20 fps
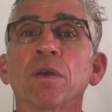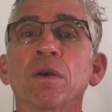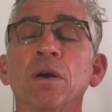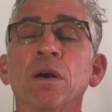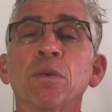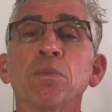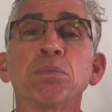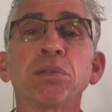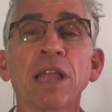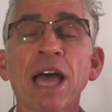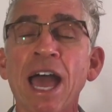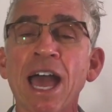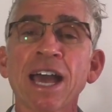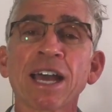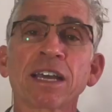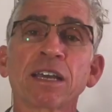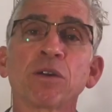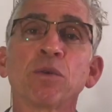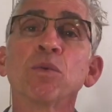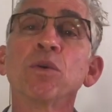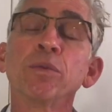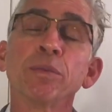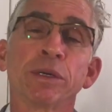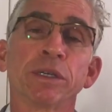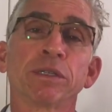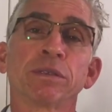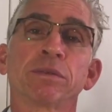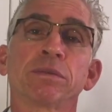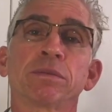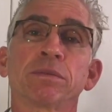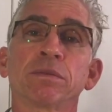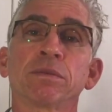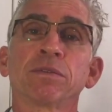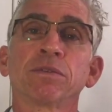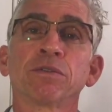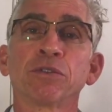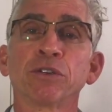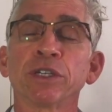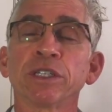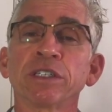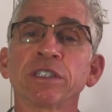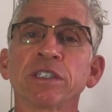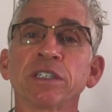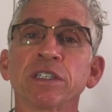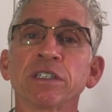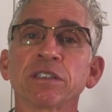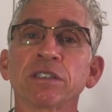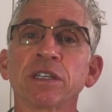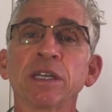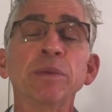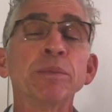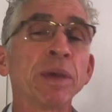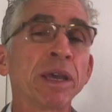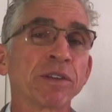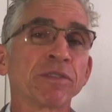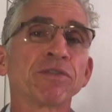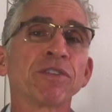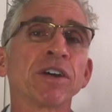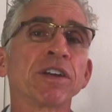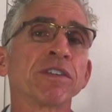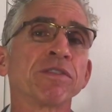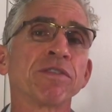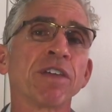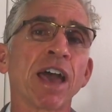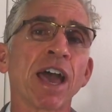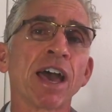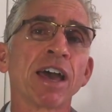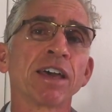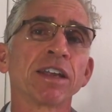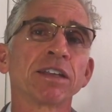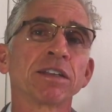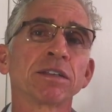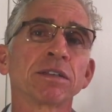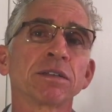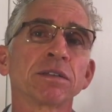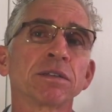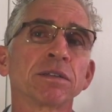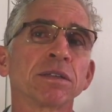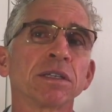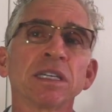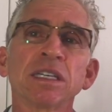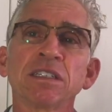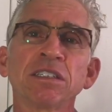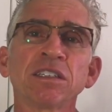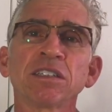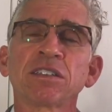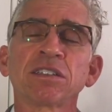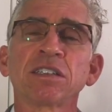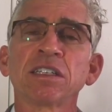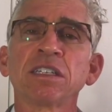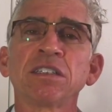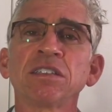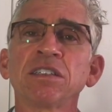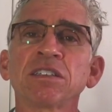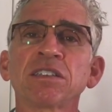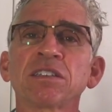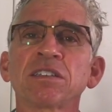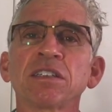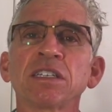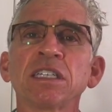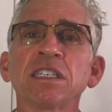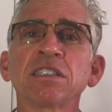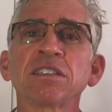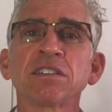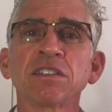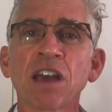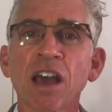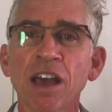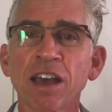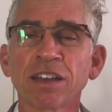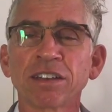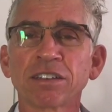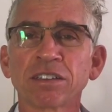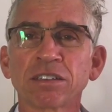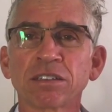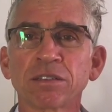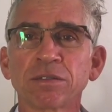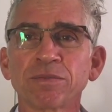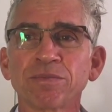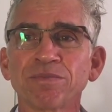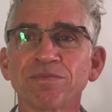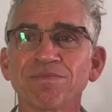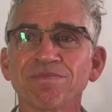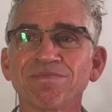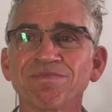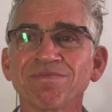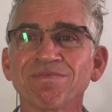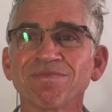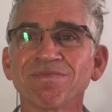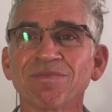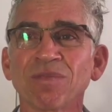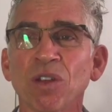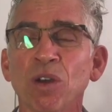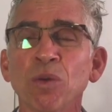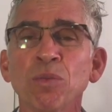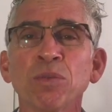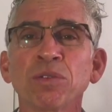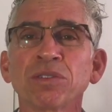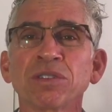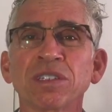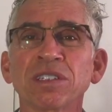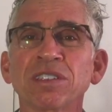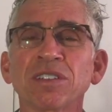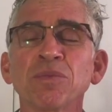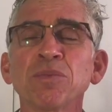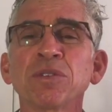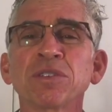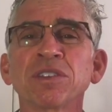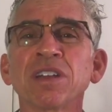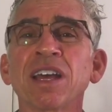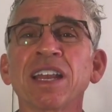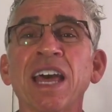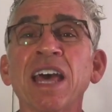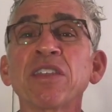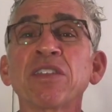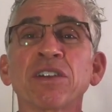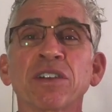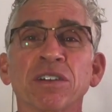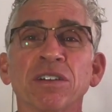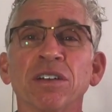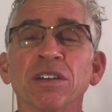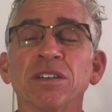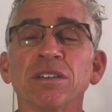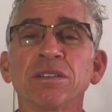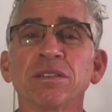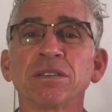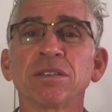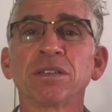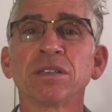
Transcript: a black woman, for instance, and make fun of that. It just is not, it's almost not ethical.